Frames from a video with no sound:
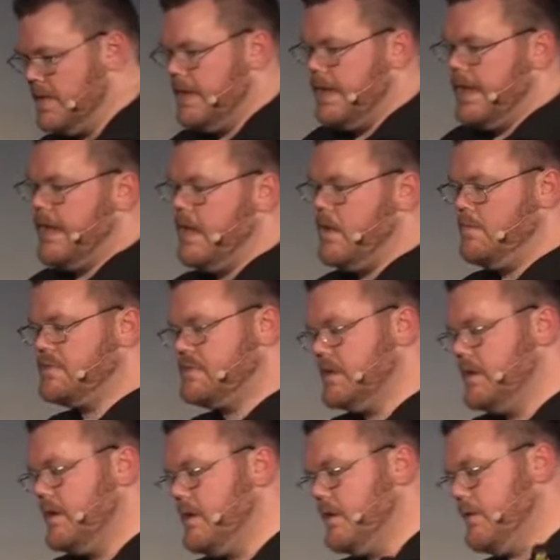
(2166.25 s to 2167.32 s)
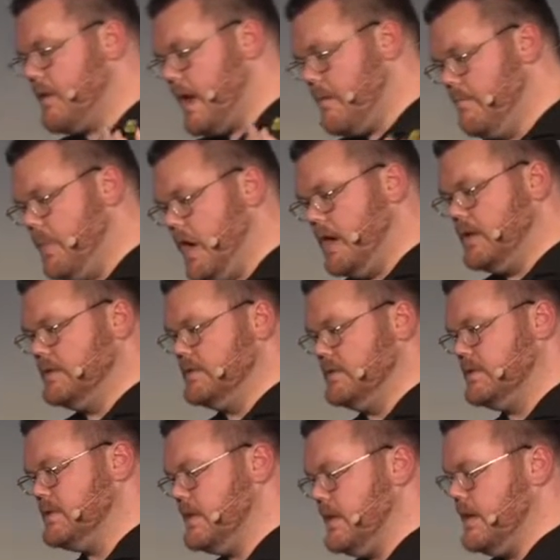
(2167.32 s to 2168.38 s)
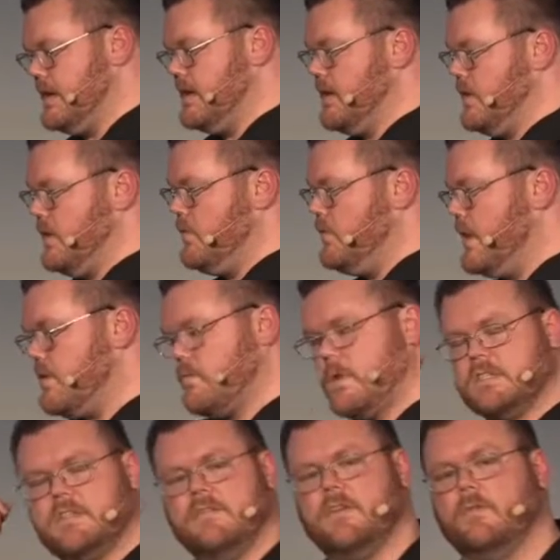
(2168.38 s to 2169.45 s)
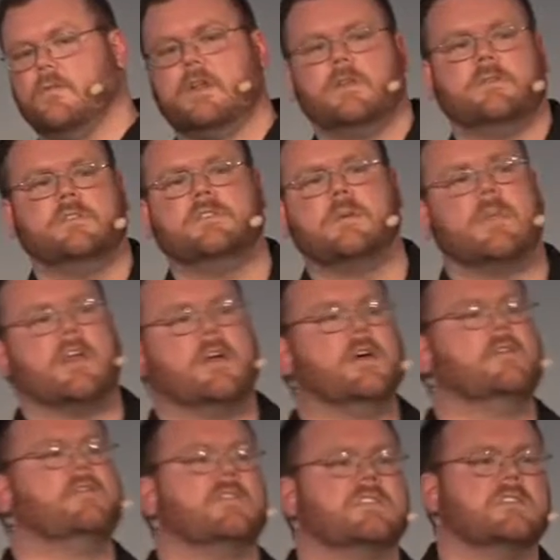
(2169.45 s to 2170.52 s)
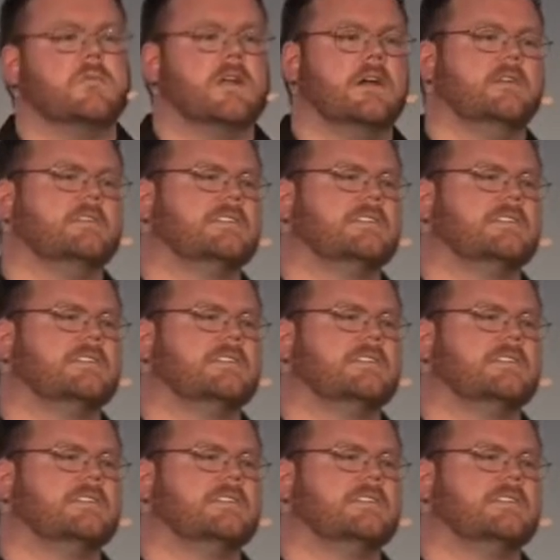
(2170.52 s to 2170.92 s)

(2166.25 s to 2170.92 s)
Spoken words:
It helps create bonds. You get a rush of it when you do something good for someone else.